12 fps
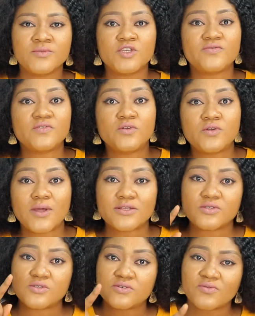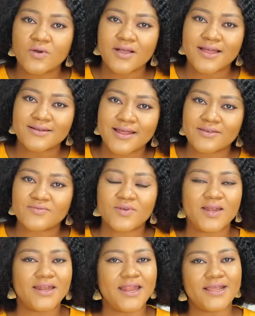If you don't know how to use fork and knife,
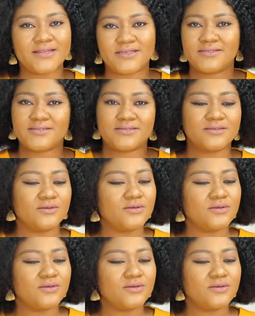learn it.